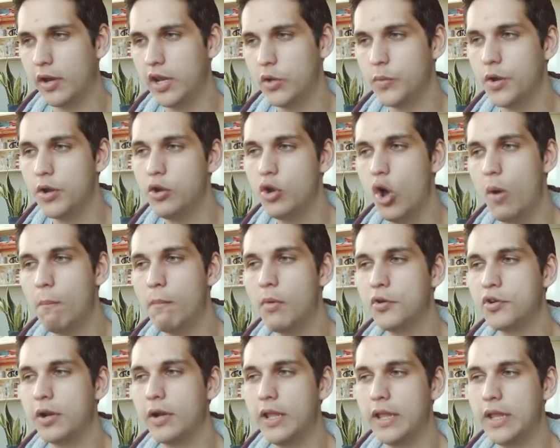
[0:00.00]
We're not
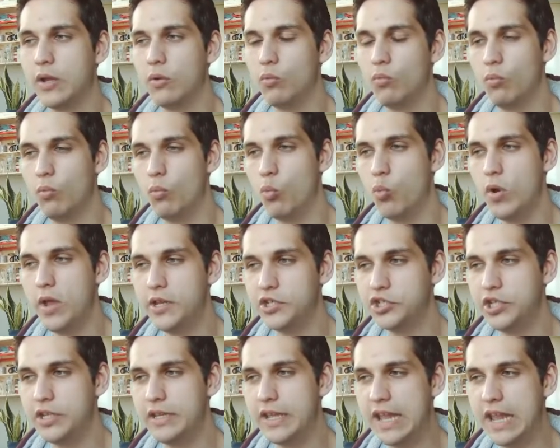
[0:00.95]
modeling
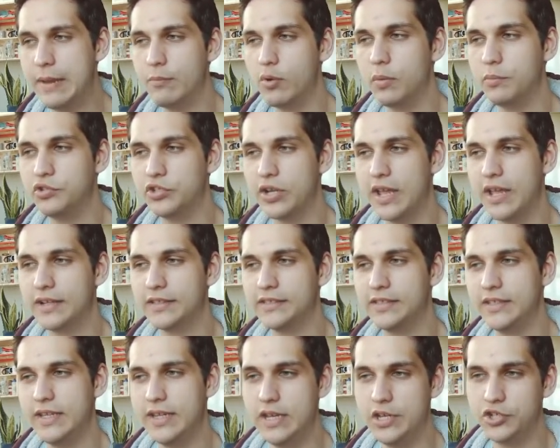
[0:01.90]
which game
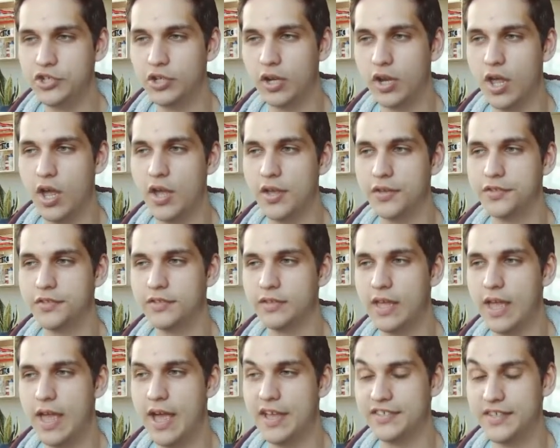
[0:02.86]
objects each class
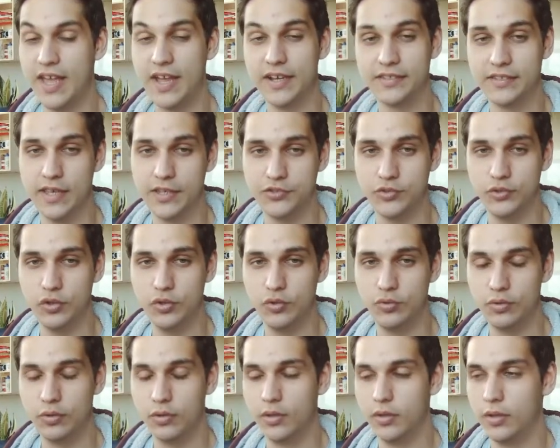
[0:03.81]
has access to.
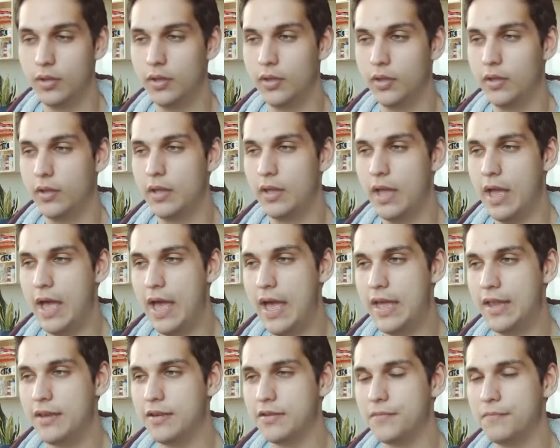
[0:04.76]

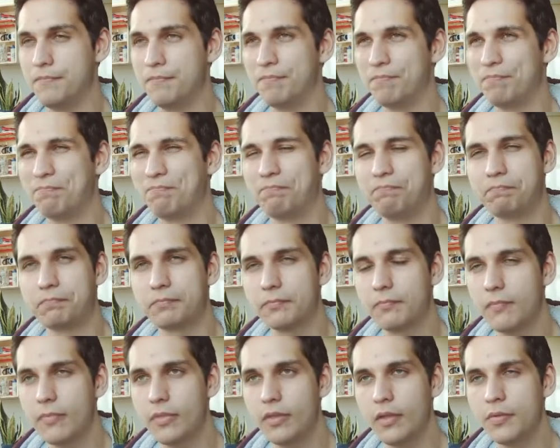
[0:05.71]
And
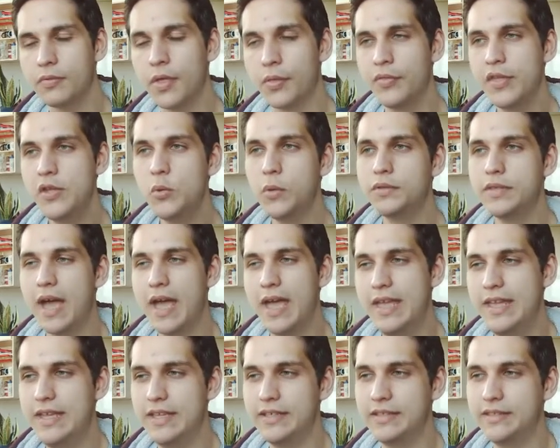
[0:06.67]
the thing with that
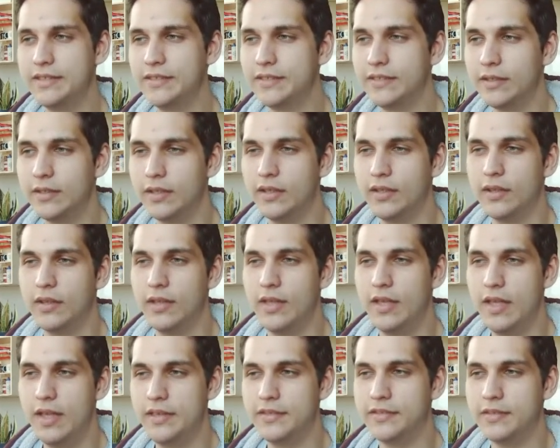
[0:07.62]
is
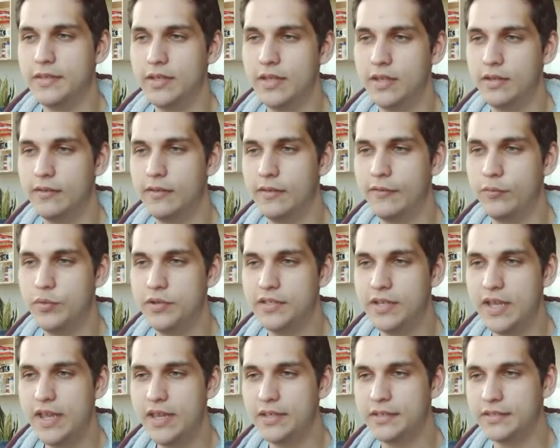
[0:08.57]
that if we
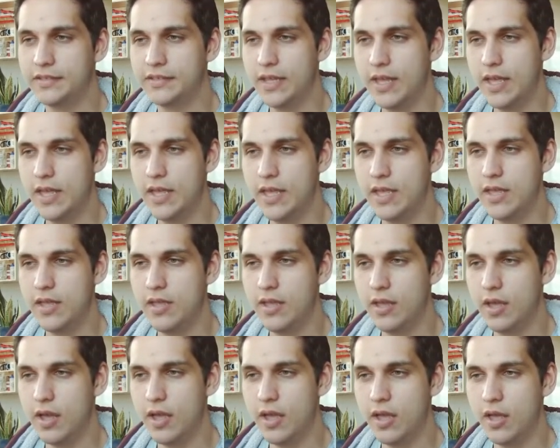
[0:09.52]
take, say,
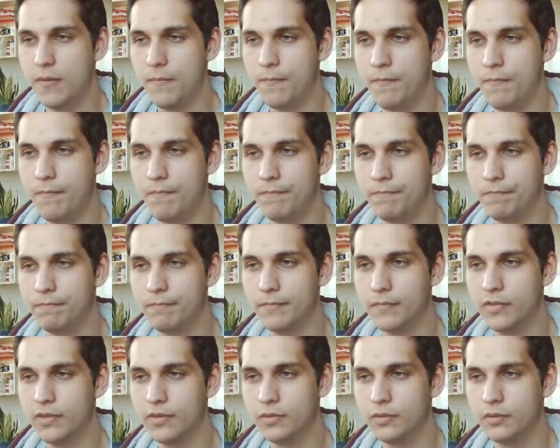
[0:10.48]

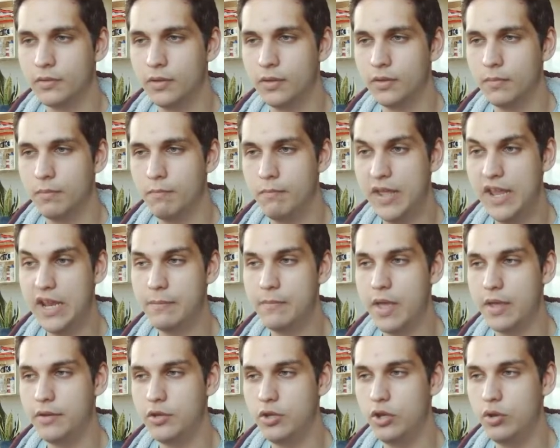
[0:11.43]
main
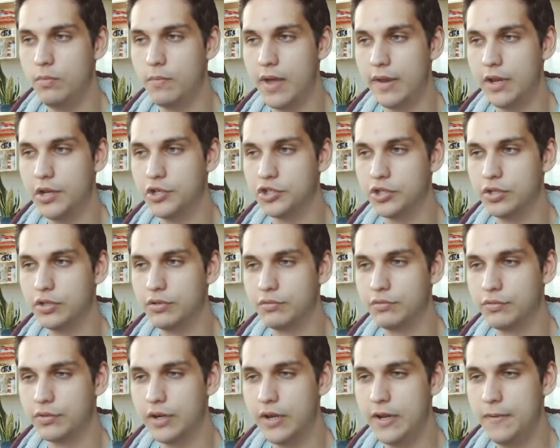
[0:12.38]
menu manager,
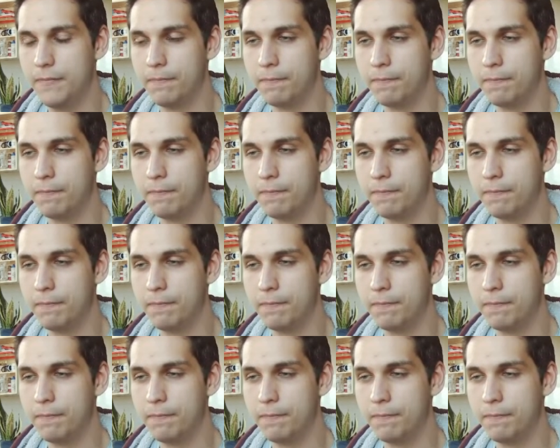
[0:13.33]
right?